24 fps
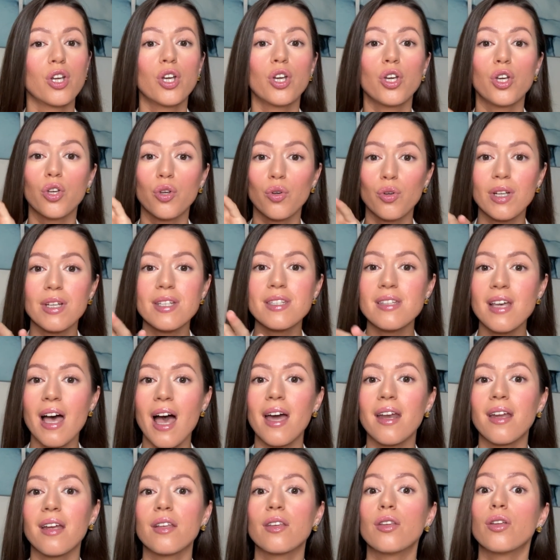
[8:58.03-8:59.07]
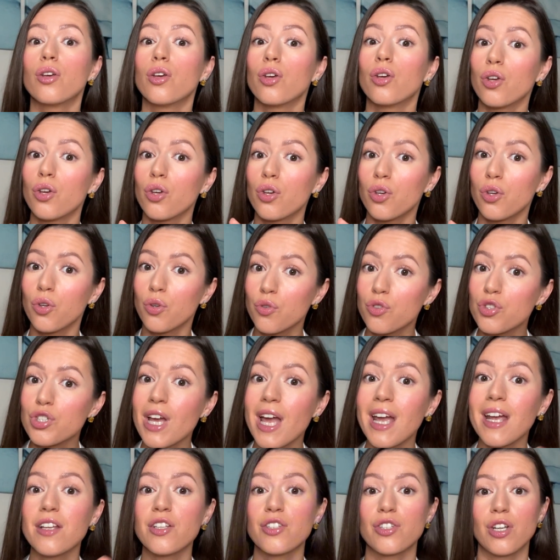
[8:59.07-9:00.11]
You decided you're
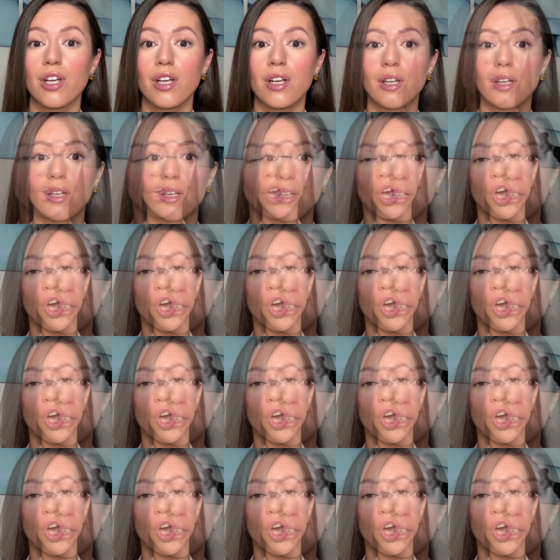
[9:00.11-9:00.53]
changing.